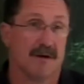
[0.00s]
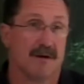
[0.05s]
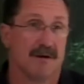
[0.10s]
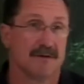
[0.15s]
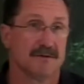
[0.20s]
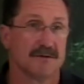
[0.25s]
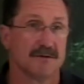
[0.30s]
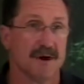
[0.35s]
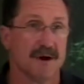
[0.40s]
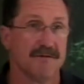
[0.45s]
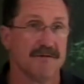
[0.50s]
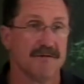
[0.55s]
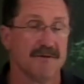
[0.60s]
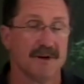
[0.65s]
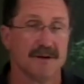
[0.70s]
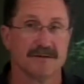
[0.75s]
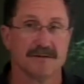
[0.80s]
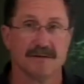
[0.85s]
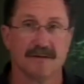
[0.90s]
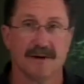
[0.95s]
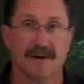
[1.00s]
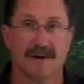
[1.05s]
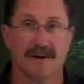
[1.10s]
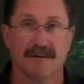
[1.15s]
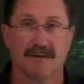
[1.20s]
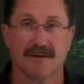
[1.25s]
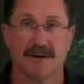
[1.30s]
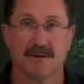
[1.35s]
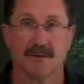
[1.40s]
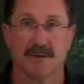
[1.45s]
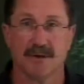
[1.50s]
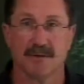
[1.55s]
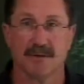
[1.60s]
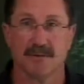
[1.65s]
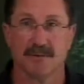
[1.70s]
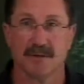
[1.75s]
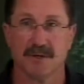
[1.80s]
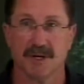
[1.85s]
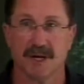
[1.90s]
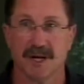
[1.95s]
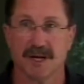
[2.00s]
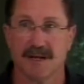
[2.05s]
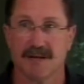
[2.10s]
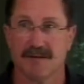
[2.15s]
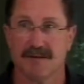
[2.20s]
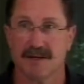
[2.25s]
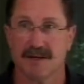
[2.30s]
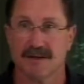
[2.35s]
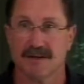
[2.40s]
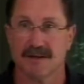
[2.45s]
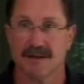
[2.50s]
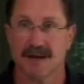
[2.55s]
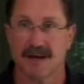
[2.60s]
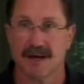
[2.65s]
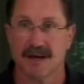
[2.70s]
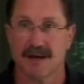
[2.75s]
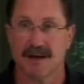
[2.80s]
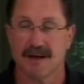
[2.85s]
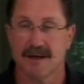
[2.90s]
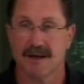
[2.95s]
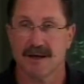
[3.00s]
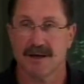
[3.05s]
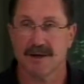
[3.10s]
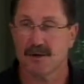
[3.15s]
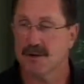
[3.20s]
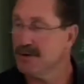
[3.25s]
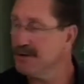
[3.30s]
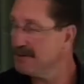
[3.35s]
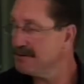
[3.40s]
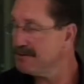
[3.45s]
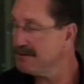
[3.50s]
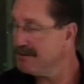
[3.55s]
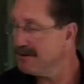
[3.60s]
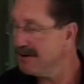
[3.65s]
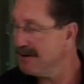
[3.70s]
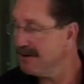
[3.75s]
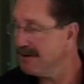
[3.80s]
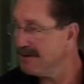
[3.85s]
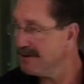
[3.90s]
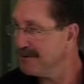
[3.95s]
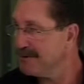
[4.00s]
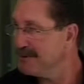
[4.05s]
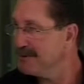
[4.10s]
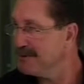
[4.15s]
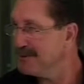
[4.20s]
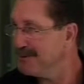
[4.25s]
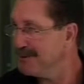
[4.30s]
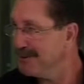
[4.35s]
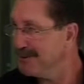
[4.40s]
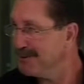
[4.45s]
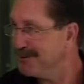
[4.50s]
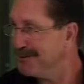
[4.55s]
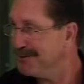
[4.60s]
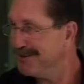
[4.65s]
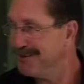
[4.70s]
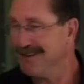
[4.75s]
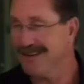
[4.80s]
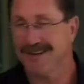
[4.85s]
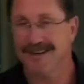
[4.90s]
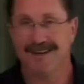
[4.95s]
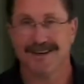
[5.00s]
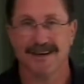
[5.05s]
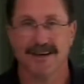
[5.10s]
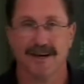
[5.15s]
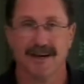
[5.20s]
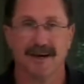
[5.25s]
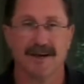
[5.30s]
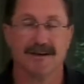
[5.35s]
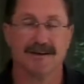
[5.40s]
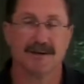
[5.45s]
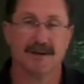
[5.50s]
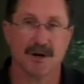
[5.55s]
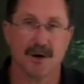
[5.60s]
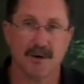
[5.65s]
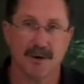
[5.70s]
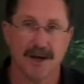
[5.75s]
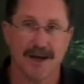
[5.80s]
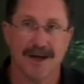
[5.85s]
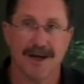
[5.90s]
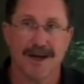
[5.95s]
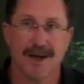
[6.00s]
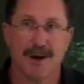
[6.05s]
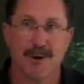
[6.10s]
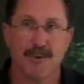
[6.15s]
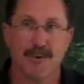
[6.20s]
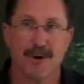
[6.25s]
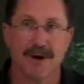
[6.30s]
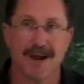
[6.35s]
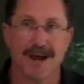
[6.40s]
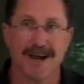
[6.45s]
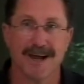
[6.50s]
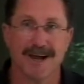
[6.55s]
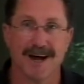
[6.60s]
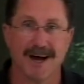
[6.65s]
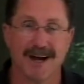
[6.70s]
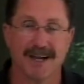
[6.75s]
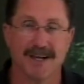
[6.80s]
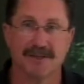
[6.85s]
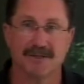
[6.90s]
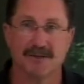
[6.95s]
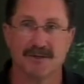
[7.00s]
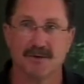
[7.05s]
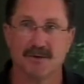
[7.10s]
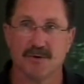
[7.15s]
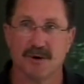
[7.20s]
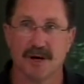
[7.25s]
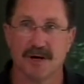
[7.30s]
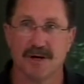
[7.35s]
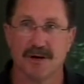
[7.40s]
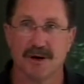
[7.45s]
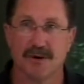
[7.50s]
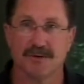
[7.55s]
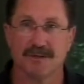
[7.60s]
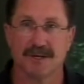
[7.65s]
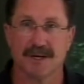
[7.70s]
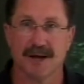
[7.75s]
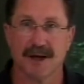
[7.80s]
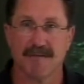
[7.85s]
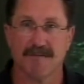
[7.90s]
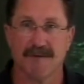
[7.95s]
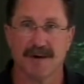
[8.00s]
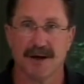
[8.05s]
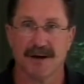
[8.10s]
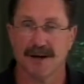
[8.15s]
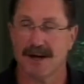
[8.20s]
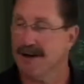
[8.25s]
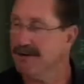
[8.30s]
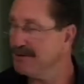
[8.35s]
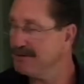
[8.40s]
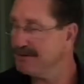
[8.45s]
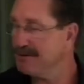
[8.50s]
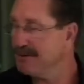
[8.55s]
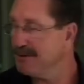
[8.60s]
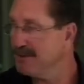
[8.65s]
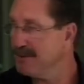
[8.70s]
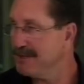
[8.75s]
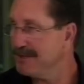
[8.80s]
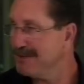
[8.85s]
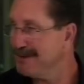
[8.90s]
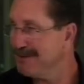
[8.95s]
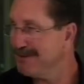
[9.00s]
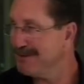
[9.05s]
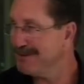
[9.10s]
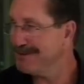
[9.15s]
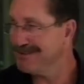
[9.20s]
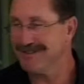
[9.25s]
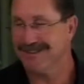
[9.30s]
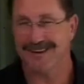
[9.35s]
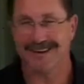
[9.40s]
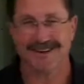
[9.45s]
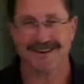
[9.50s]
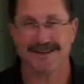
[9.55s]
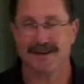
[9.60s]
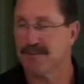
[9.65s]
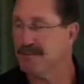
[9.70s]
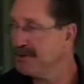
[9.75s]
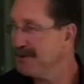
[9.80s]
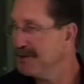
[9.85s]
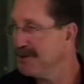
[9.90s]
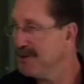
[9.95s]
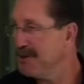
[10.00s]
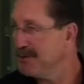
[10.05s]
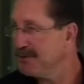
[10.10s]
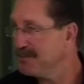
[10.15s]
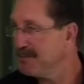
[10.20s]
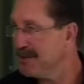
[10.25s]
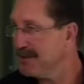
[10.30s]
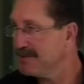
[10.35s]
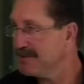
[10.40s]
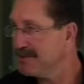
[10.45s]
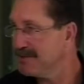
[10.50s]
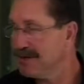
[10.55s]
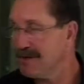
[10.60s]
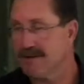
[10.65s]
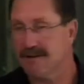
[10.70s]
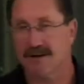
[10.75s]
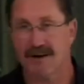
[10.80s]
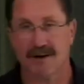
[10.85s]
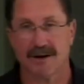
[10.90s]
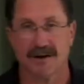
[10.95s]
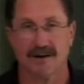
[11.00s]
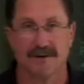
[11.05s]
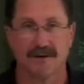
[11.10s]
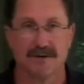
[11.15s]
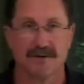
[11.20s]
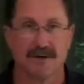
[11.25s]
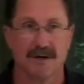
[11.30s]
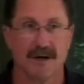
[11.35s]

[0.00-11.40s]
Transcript: so I felt uh, there wasn't really anything that I couldn't uh, couldn't do. Uh, you know, confidence. When I got into uh, coaching, I found out it was a little bit different. I didn't really know as much as I thought I knew,